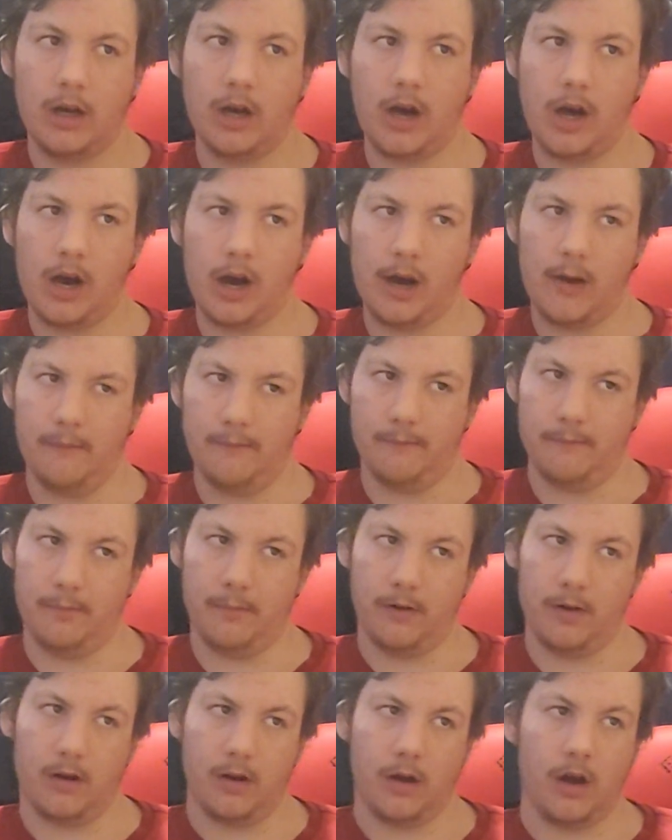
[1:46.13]

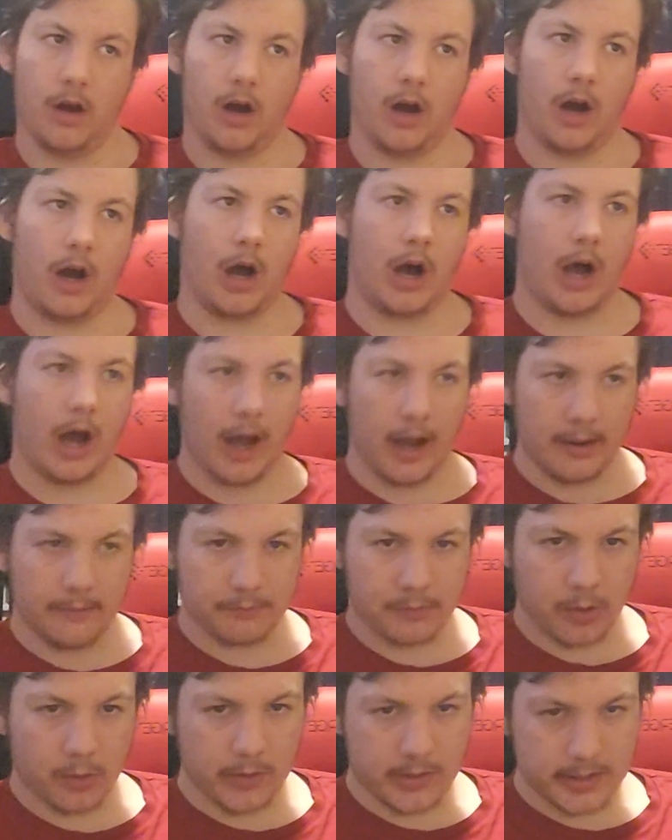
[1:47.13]

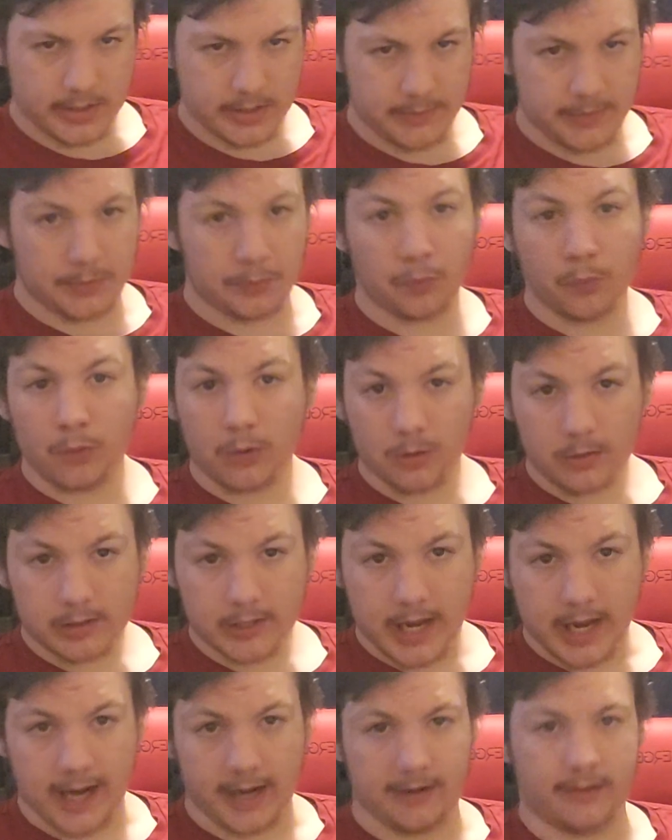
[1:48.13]
I'm going to be
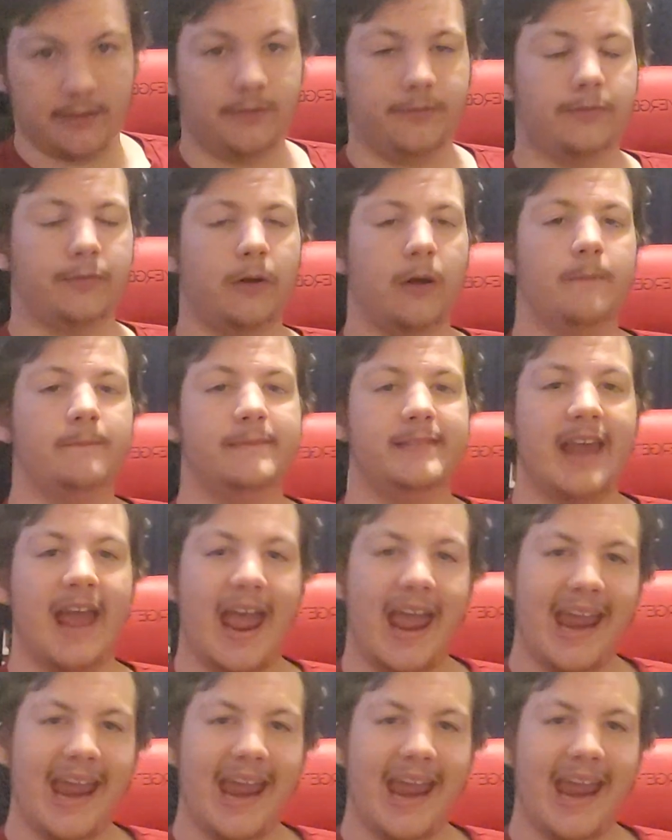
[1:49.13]
working from